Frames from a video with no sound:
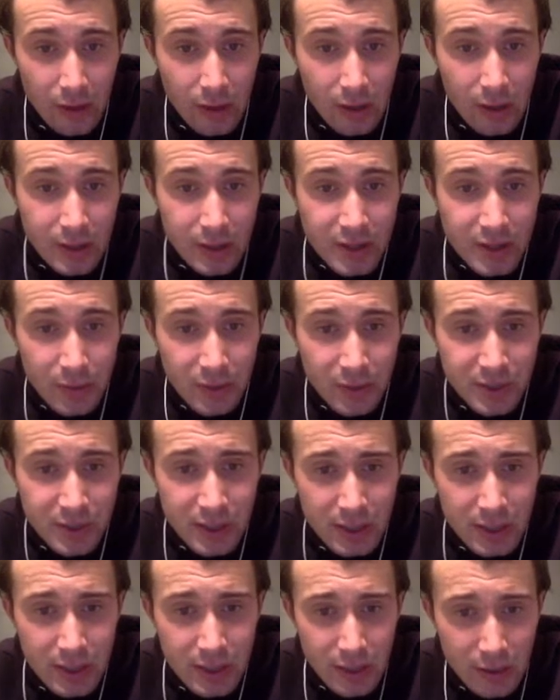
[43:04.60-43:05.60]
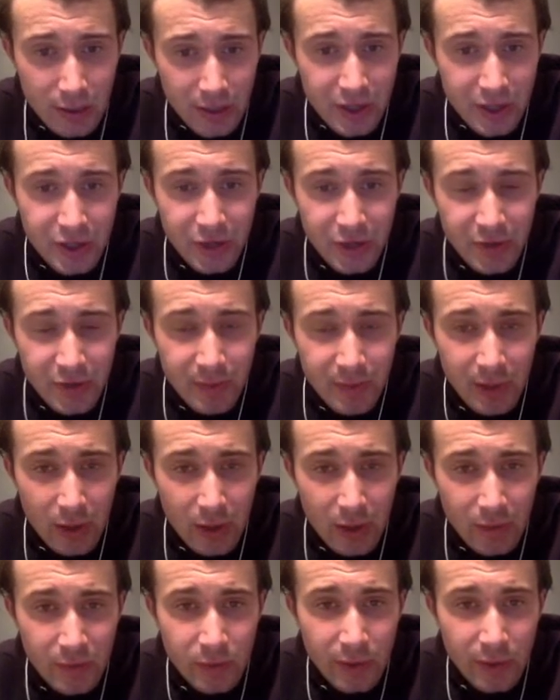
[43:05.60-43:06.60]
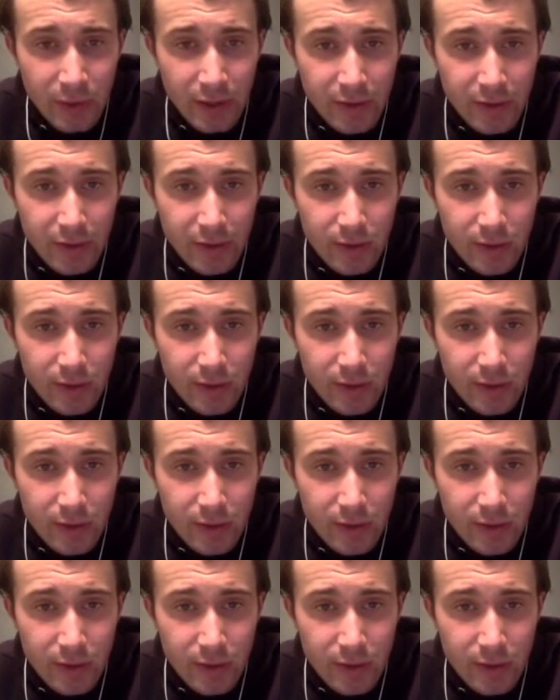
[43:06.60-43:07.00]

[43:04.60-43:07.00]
So what's the longest you've spent off grid?